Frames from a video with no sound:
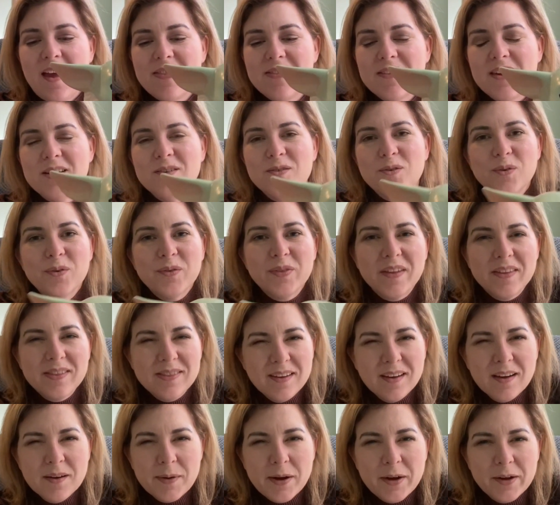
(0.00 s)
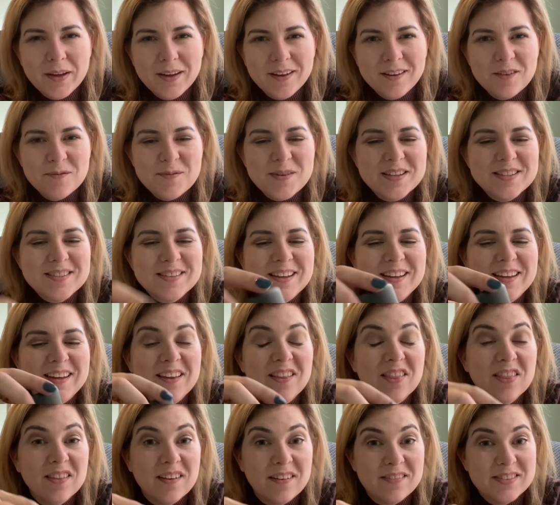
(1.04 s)
then the thing about him is that he
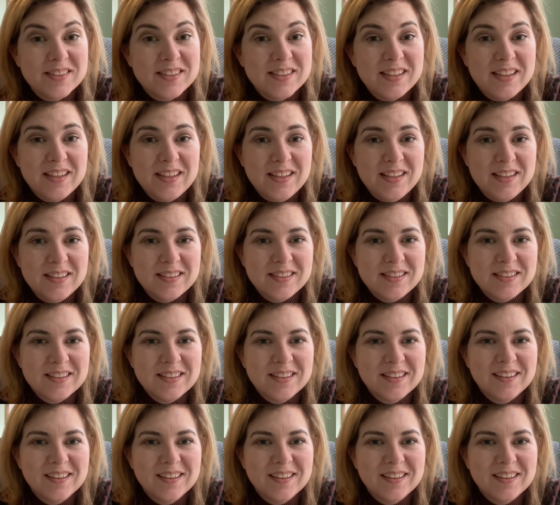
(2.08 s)
loves to eat.